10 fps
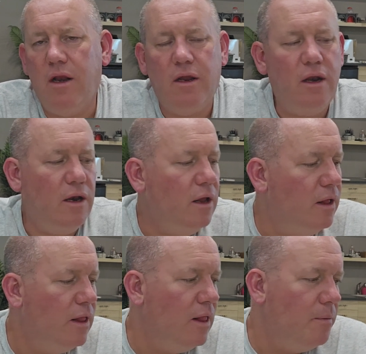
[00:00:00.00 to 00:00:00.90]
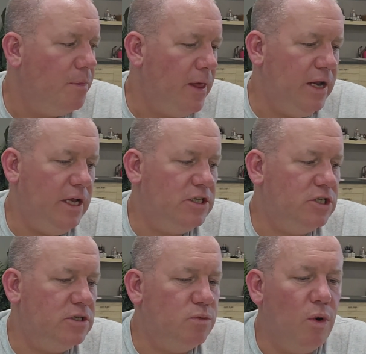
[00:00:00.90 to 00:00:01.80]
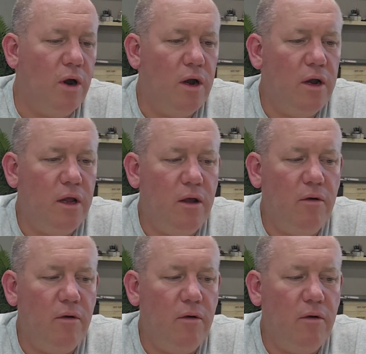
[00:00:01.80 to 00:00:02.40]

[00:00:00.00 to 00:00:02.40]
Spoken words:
And that's just where